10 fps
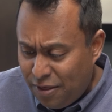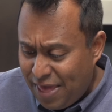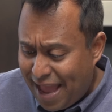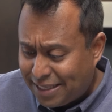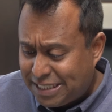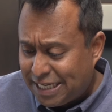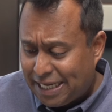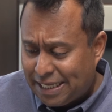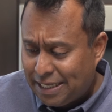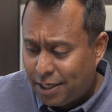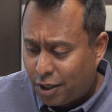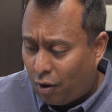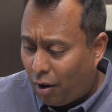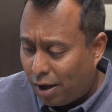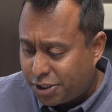that
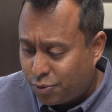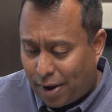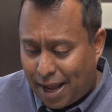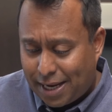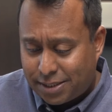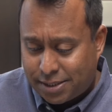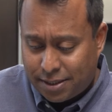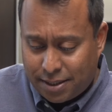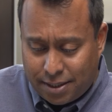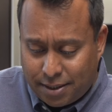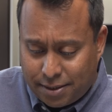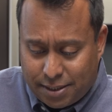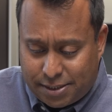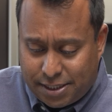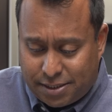cost-wise,
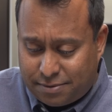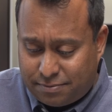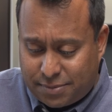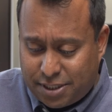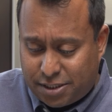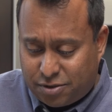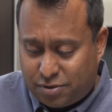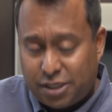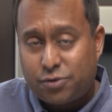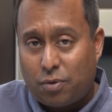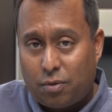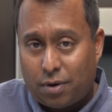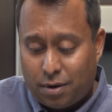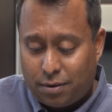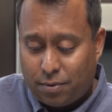this won't
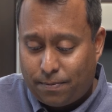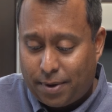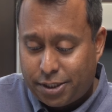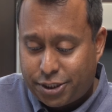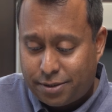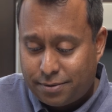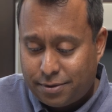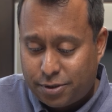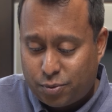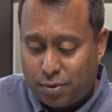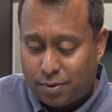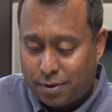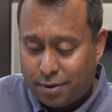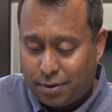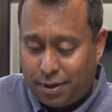hurt the budget. This won't
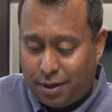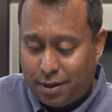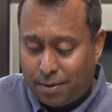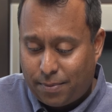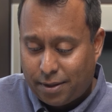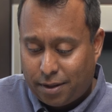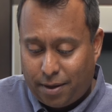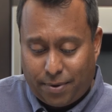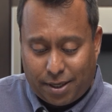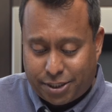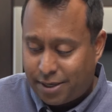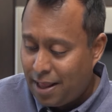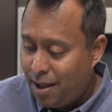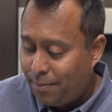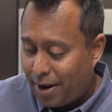hurt the monthly budget.
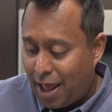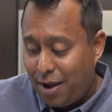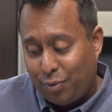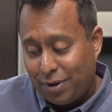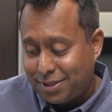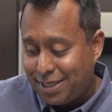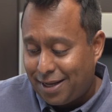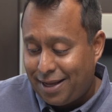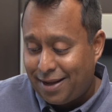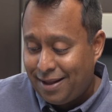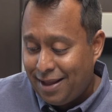But I will tell you,